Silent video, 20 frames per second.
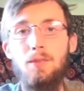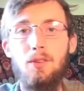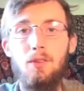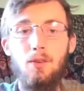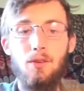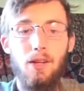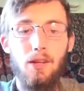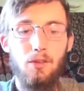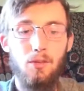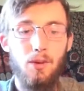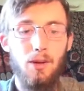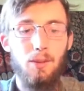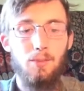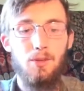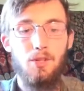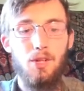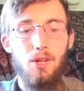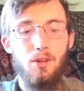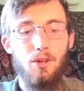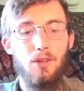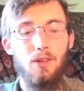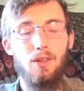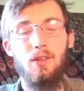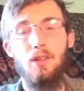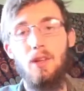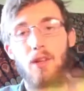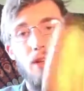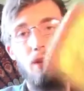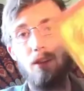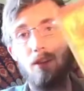So that's why I'm sharing
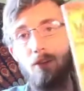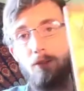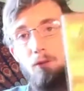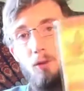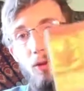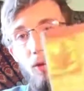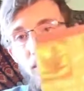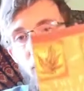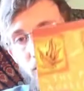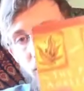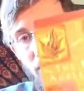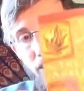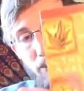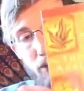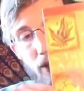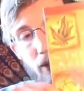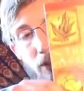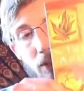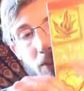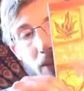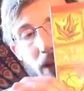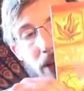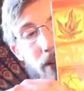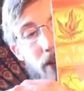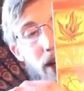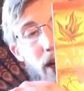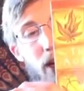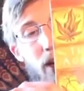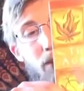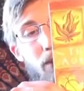The Four Agreements by
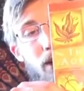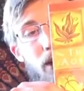Don